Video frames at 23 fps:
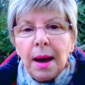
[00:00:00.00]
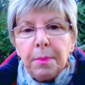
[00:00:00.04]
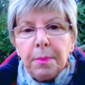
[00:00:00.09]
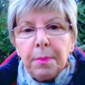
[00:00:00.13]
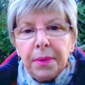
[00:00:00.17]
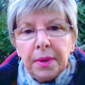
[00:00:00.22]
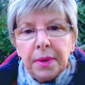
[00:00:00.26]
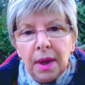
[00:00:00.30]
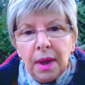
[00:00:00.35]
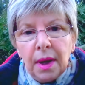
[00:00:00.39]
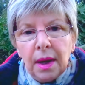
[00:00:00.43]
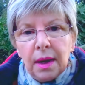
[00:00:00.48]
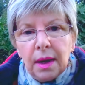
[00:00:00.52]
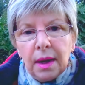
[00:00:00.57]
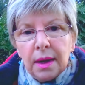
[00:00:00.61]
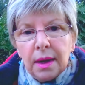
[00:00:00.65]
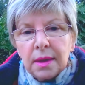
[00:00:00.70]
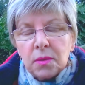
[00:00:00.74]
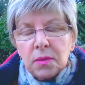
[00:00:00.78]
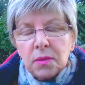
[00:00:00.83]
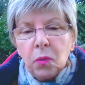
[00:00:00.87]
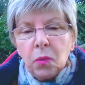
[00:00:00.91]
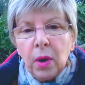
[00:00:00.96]
app
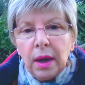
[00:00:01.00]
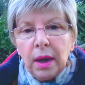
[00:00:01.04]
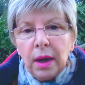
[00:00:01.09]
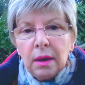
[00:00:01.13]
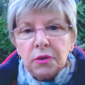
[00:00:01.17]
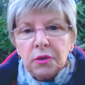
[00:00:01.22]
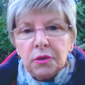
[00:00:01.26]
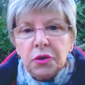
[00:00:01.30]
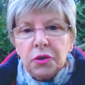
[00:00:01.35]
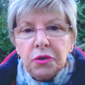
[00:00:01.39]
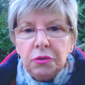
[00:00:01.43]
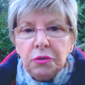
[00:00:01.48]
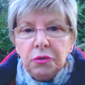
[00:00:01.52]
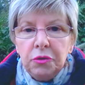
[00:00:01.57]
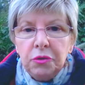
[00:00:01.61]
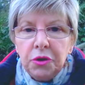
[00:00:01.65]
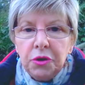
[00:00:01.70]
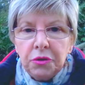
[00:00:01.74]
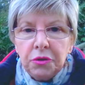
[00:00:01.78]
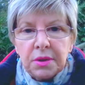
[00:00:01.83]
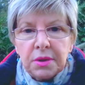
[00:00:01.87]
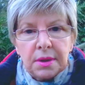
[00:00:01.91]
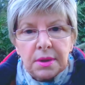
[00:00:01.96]
as well
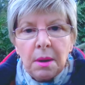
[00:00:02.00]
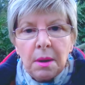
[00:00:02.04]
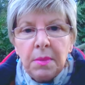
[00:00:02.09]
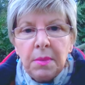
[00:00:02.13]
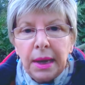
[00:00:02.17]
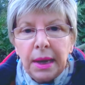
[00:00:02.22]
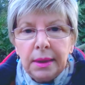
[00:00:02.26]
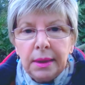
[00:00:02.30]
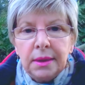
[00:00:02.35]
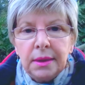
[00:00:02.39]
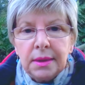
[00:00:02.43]
to do some